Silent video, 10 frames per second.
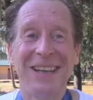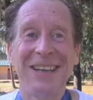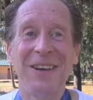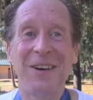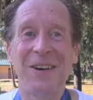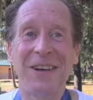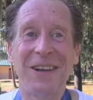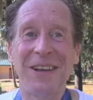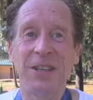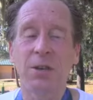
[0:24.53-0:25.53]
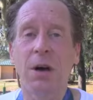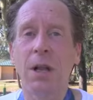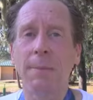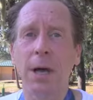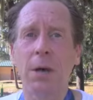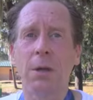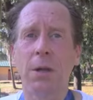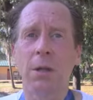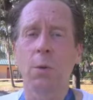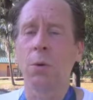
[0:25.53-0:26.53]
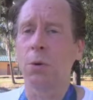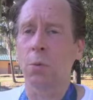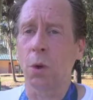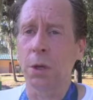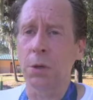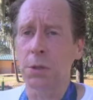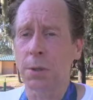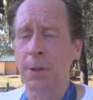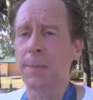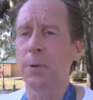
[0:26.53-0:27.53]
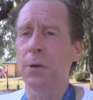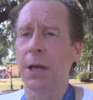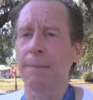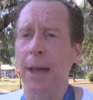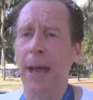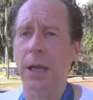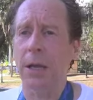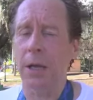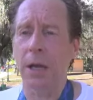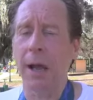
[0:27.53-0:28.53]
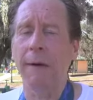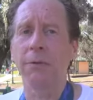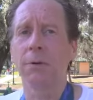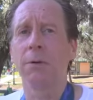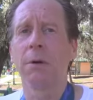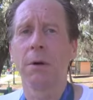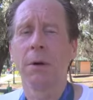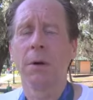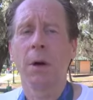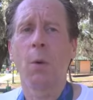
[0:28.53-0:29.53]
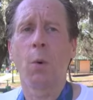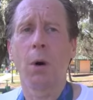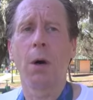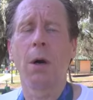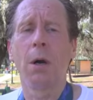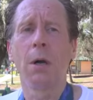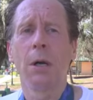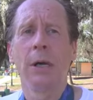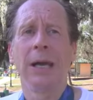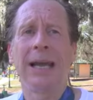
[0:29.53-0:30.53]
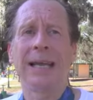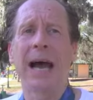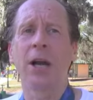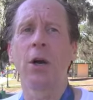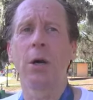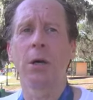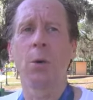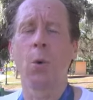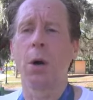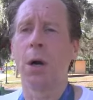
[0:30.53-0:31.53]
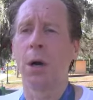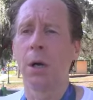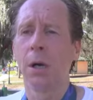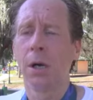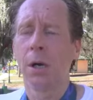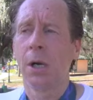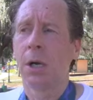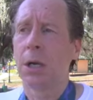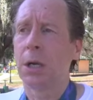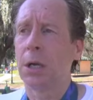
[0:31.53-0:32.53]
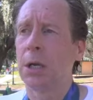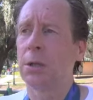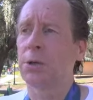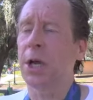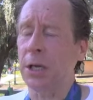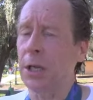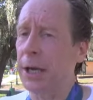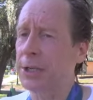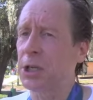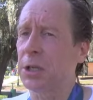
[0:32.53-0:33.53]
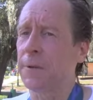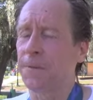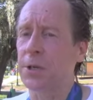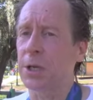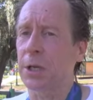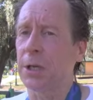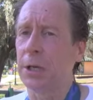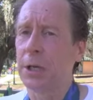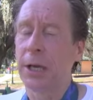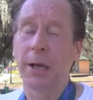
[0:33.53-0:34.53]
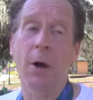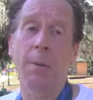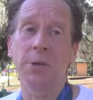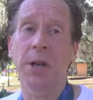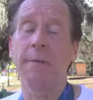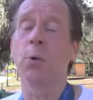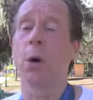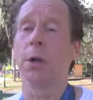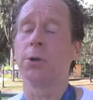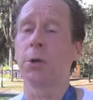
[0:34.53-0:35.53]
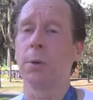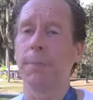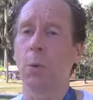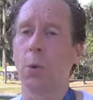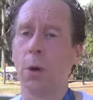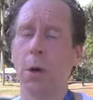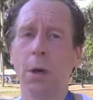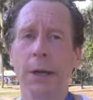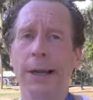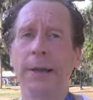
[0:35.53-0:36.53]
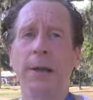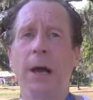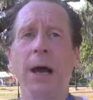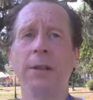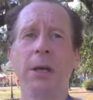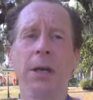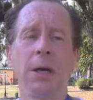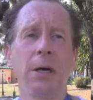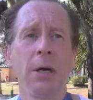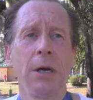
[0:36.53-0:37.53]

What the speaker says: you know, it's all about the wounded warriors, people who came back after a war and got hurt in the war, either psychologically and physically. And almost everyone is hurt by war. And I think,